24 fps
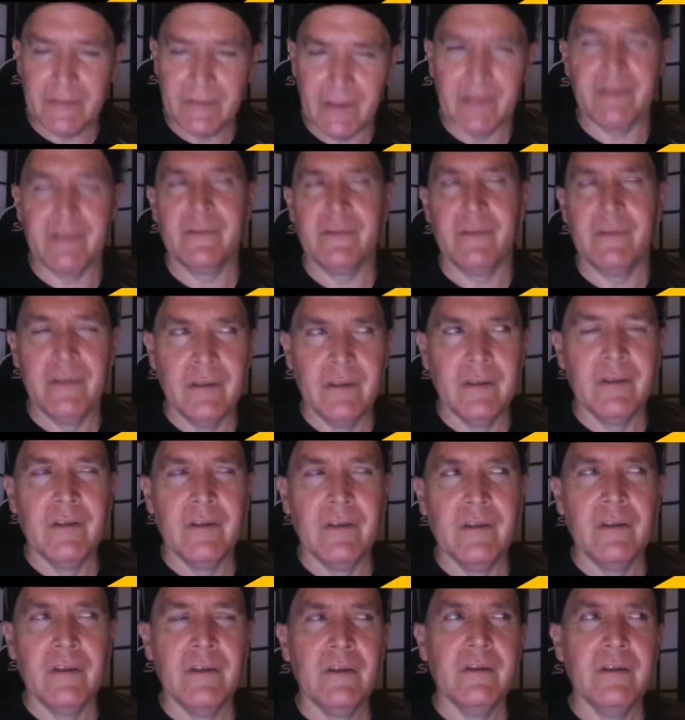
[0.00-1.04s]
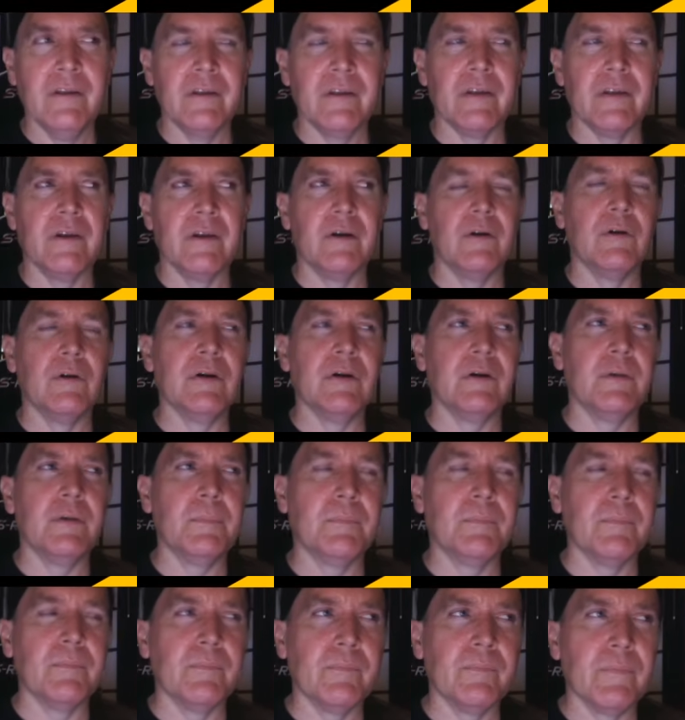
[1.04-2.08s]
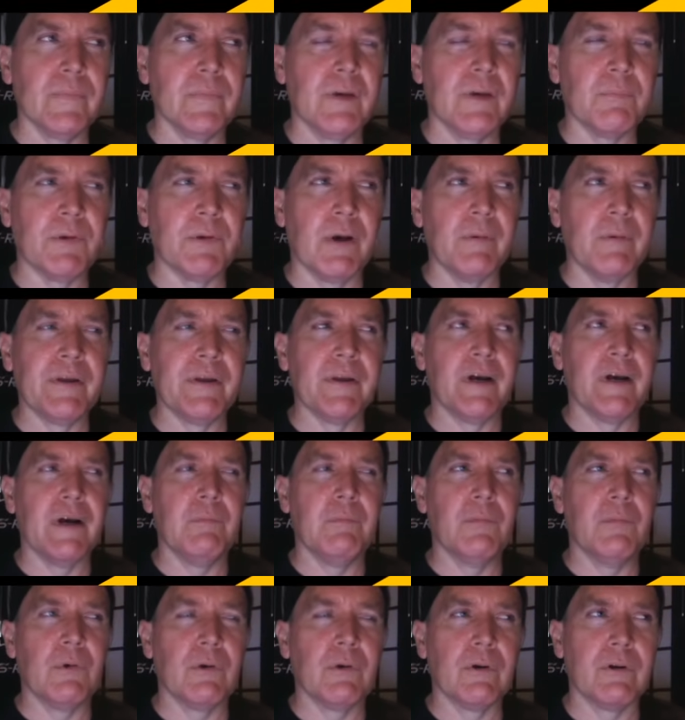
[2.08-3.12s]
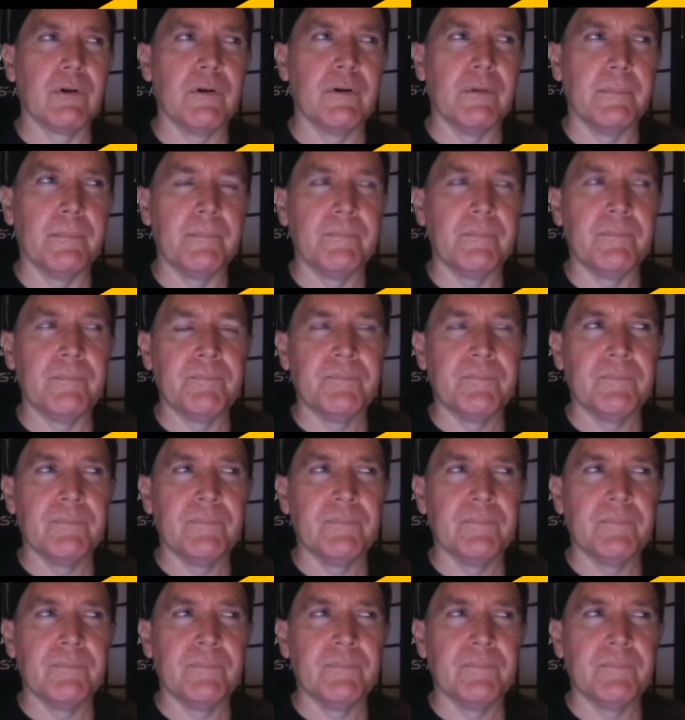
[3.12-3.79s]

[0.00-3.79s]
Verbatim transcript: that. You know, um, I probably got more. Um,